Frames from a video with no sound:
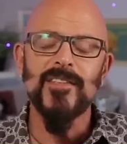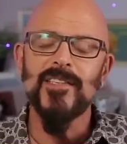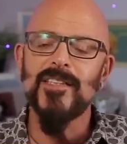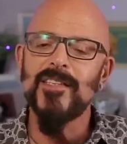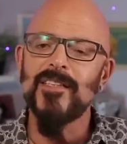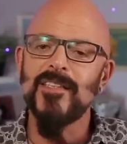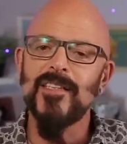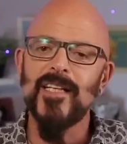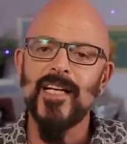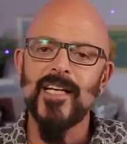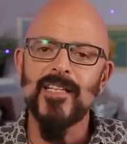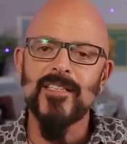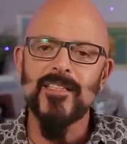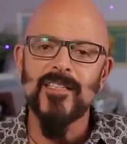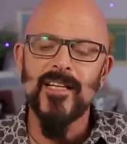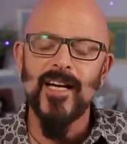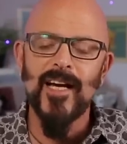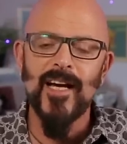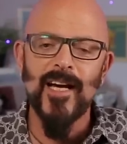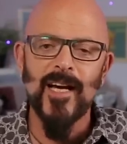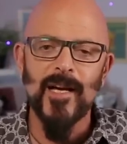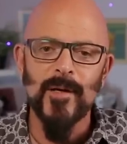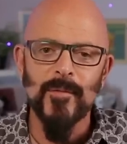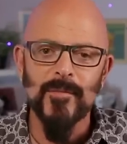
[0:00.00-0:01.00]
Till next
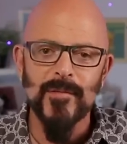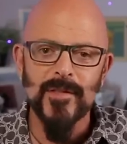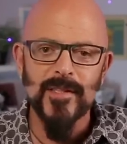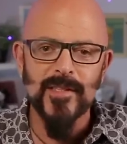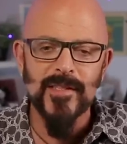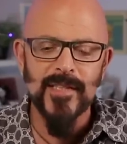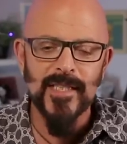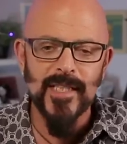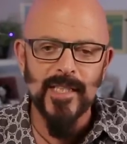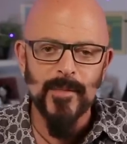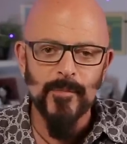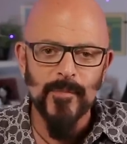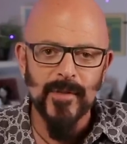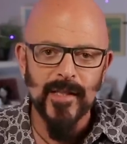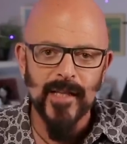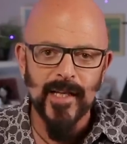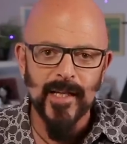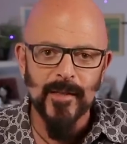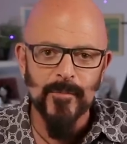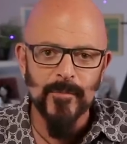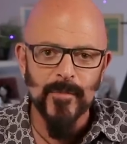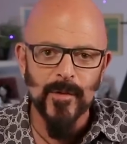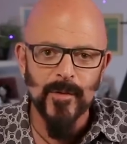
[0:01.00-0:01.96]
time, Team Cat